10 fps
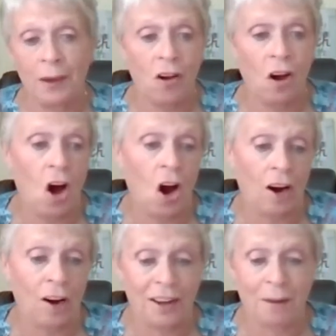
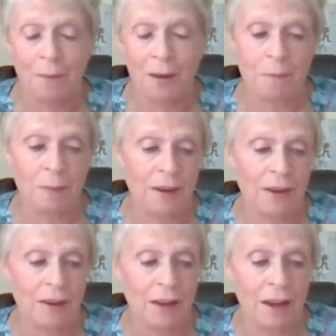card. It might
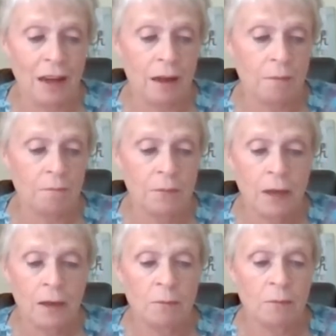be
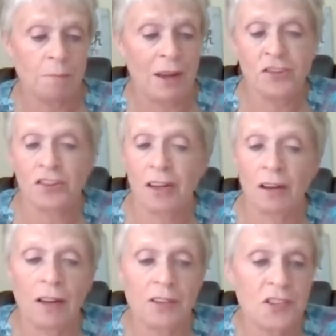mentioning
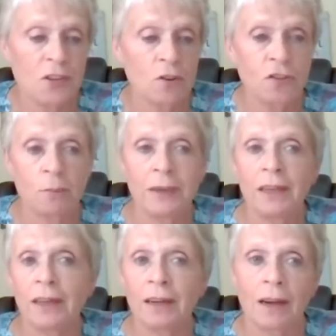on social
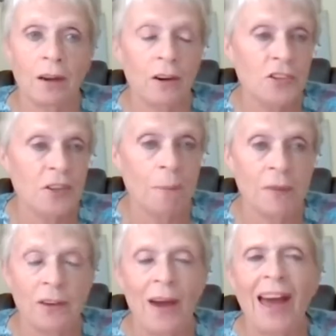media or something.
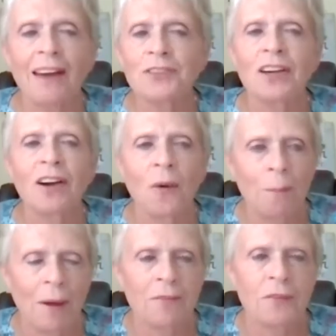You have to go
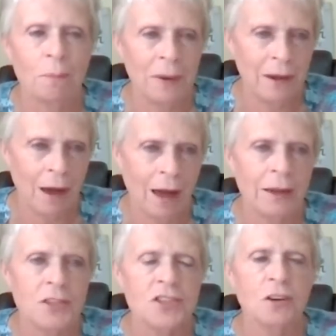above and
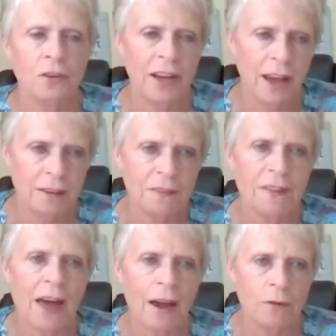beyond to create
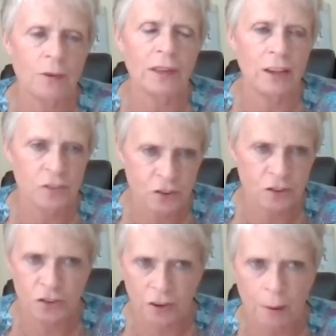that relationship,